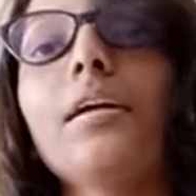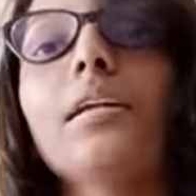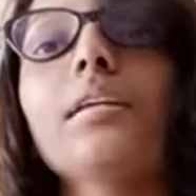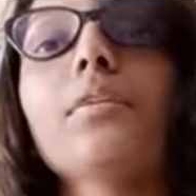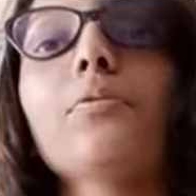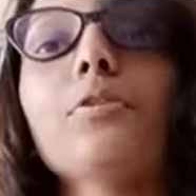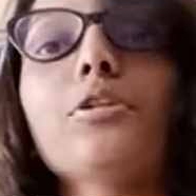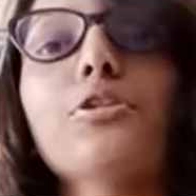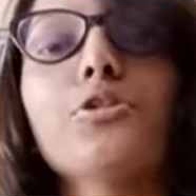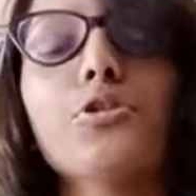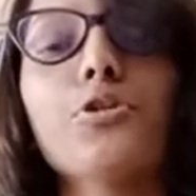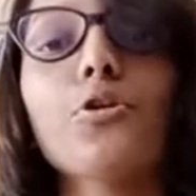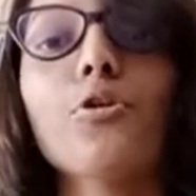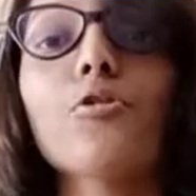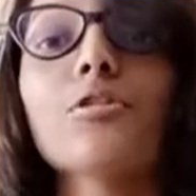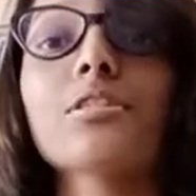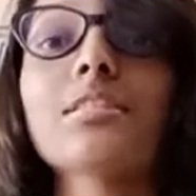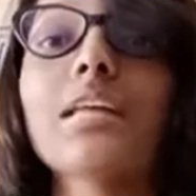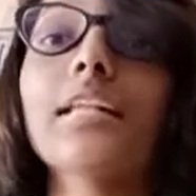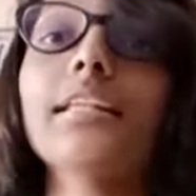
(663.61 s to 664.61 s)
which
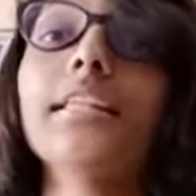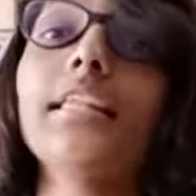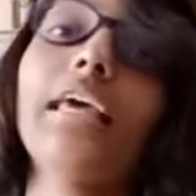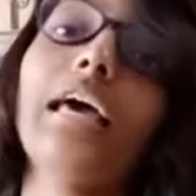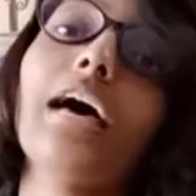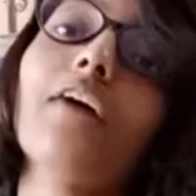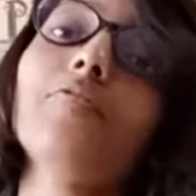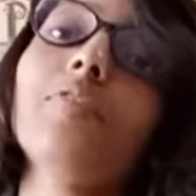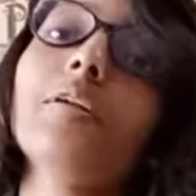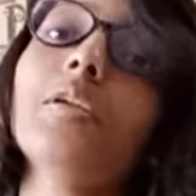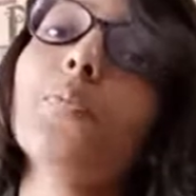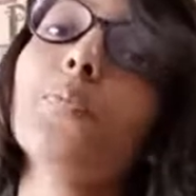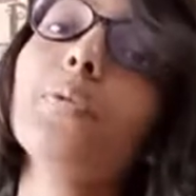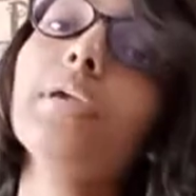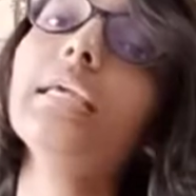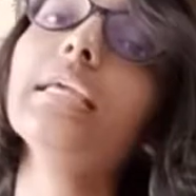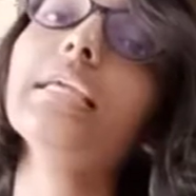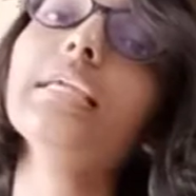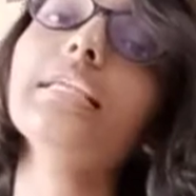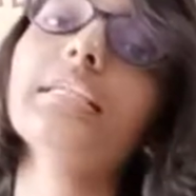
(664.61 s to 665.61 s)
shows that they have very
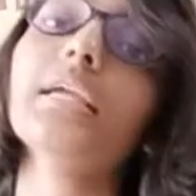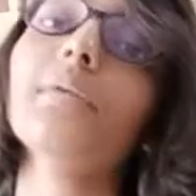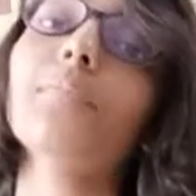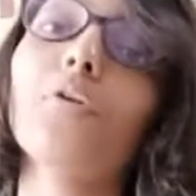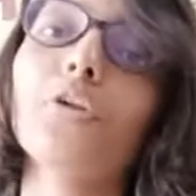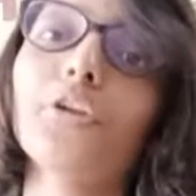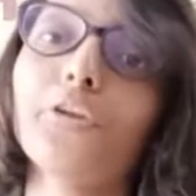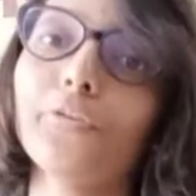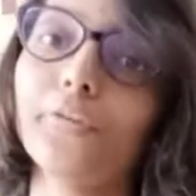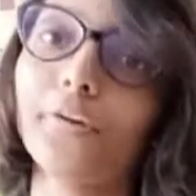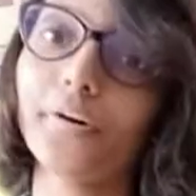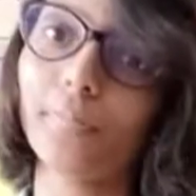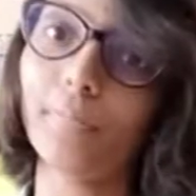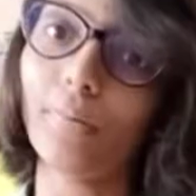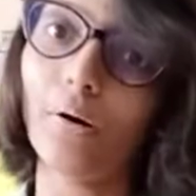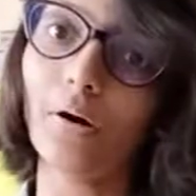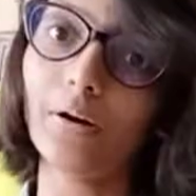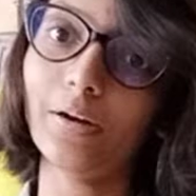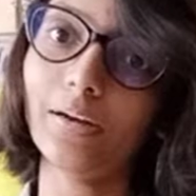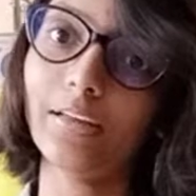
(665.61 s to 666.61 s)
weak intermolecular
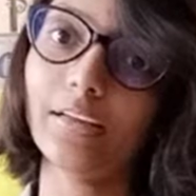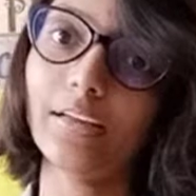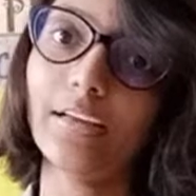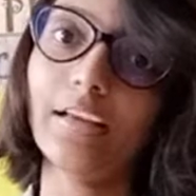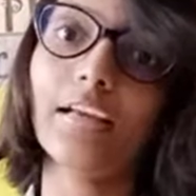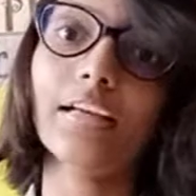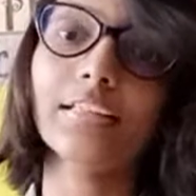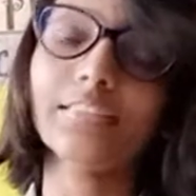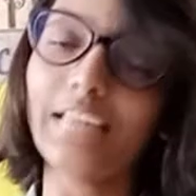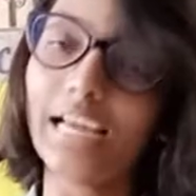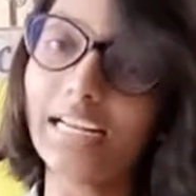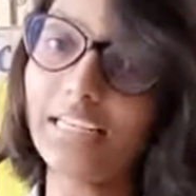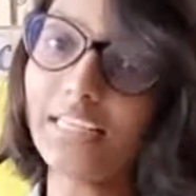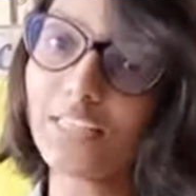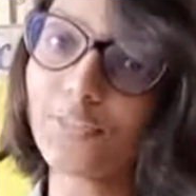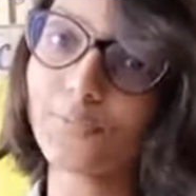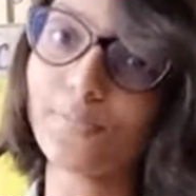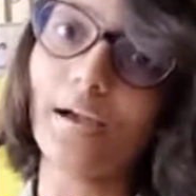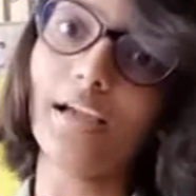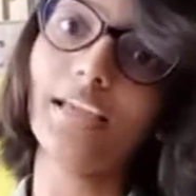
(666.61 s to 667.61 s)
bond, that
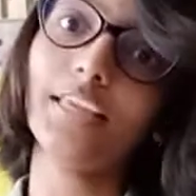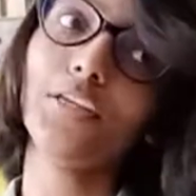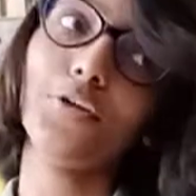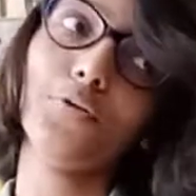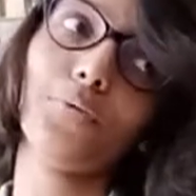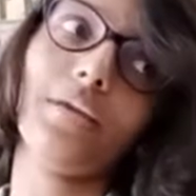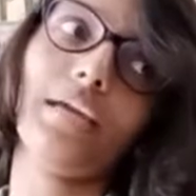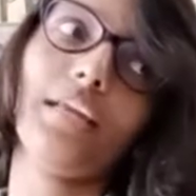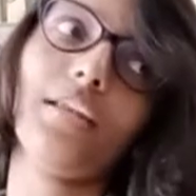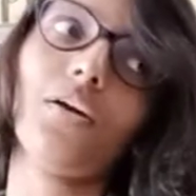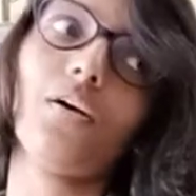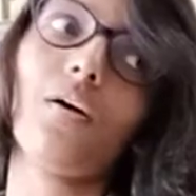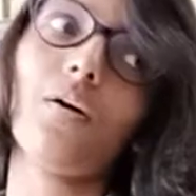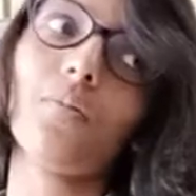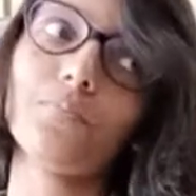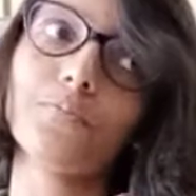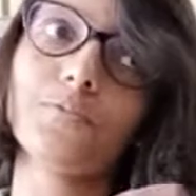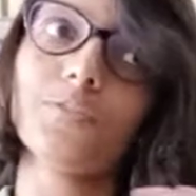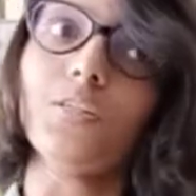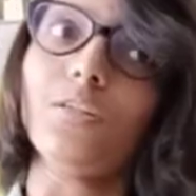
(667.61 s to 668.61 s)
is why you can
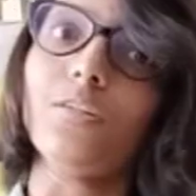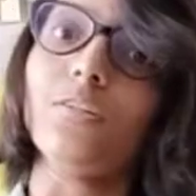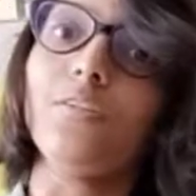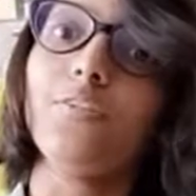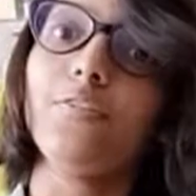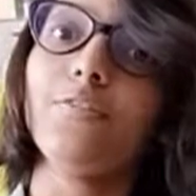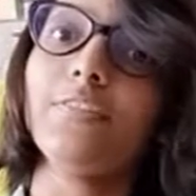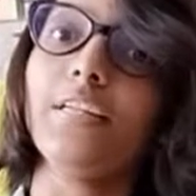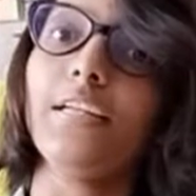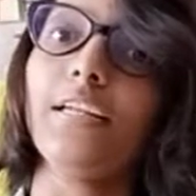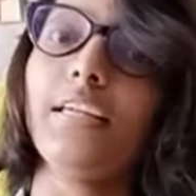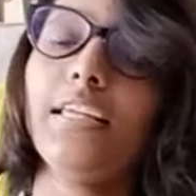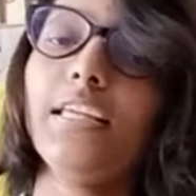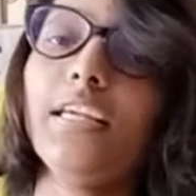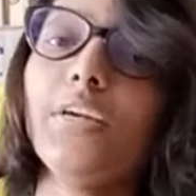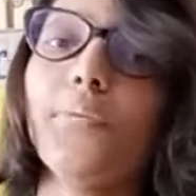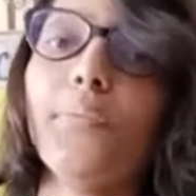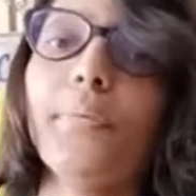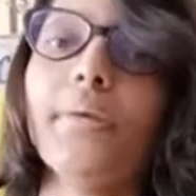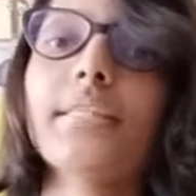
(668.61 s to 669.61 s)
observe that
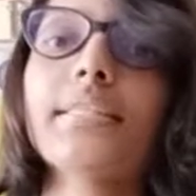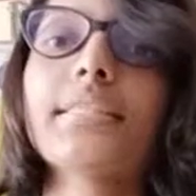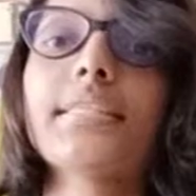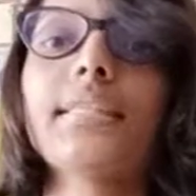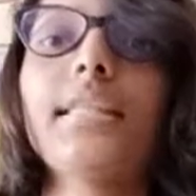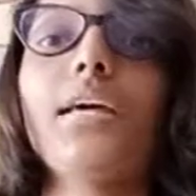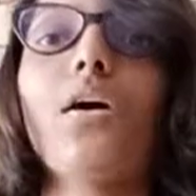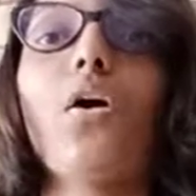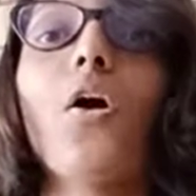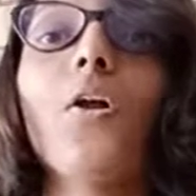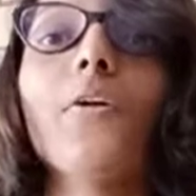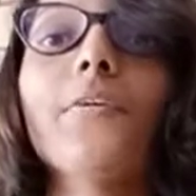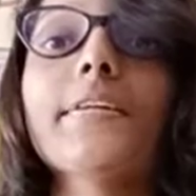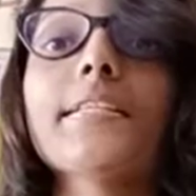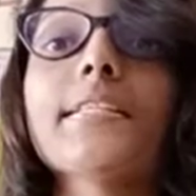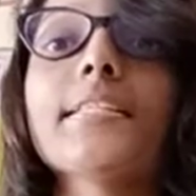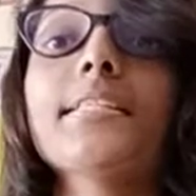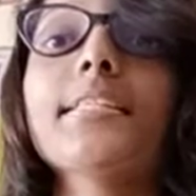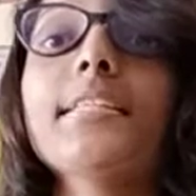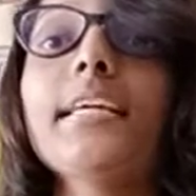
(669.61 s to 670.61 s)
liquids, they always
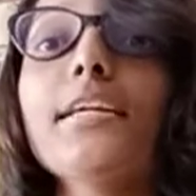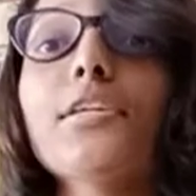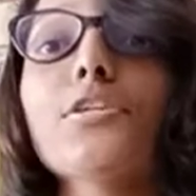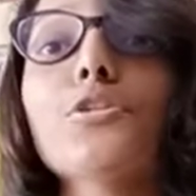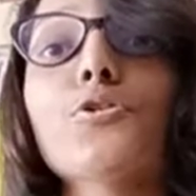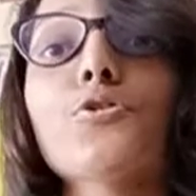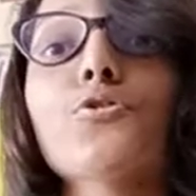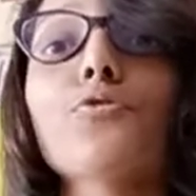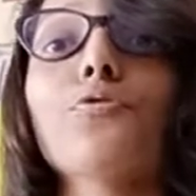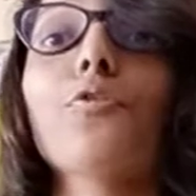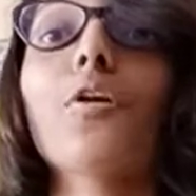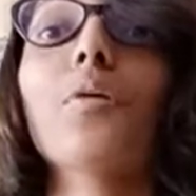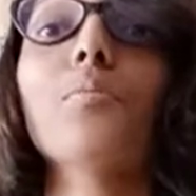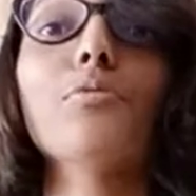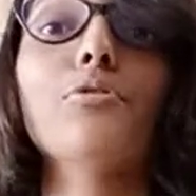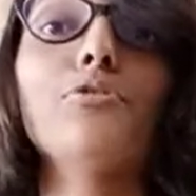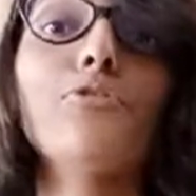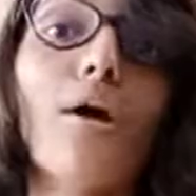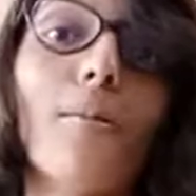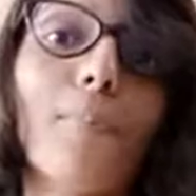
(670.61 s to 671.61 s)
tend to
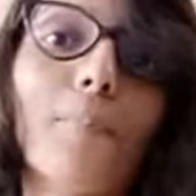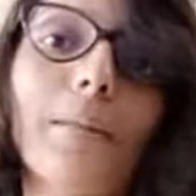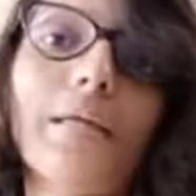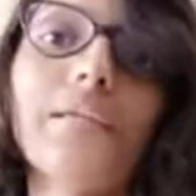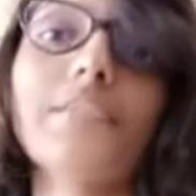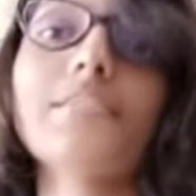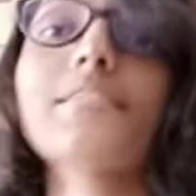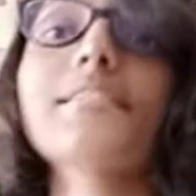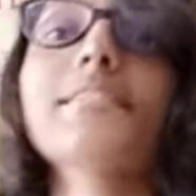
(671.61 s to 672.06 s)
form droplets.